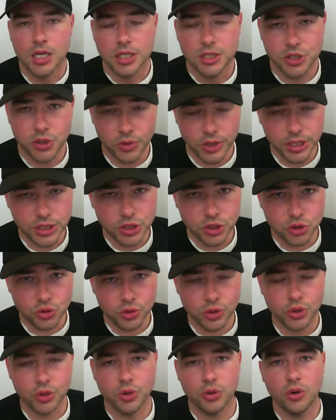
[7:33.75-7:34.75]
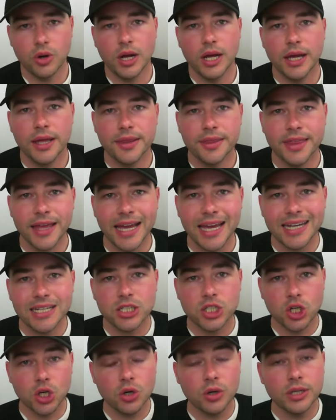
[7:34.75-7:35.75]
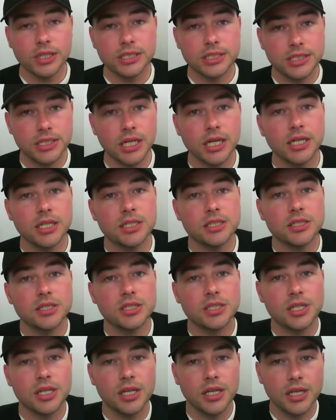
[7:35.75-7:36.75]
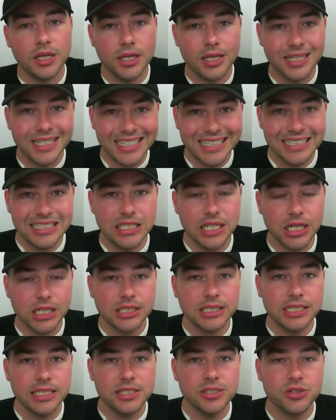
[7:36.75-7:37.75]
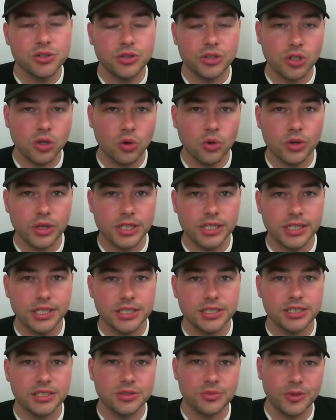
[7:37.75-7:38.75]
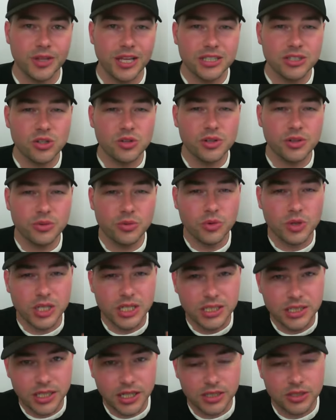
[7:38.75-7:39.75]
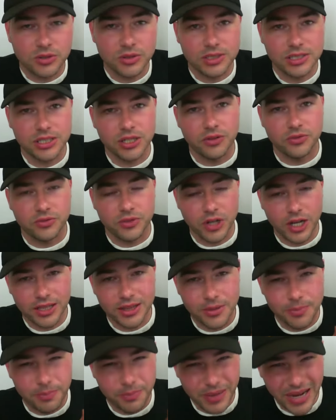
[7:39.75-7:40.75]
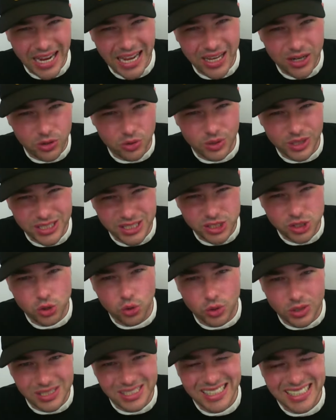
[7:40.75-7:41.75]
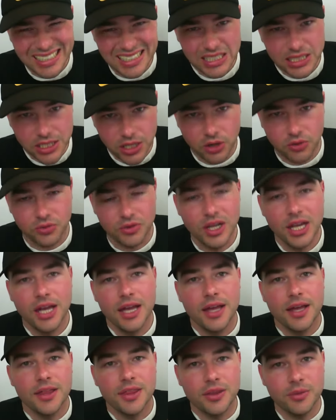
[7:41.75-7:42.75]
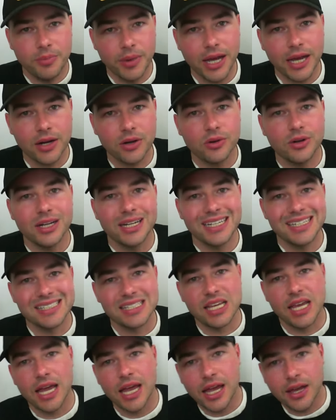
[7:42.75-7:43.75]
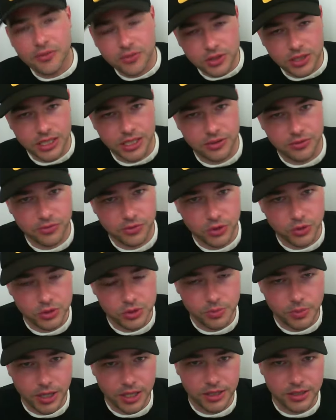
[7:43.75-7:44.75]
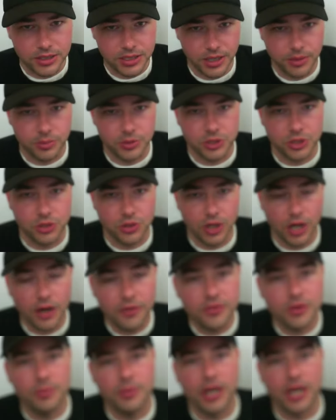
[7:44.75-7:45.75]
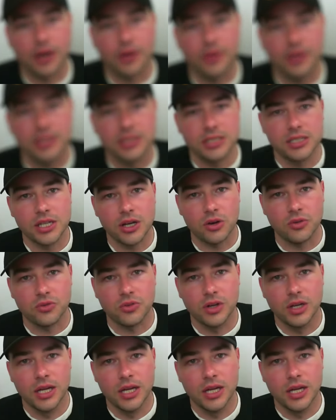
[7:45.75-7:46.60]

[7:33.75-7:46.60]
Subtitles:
So it is true that current does conduct easier in colder conditions, but that's only through the conductor itself, not the battery source itself. The battery is heavily influenced by the temperature of the battery itself,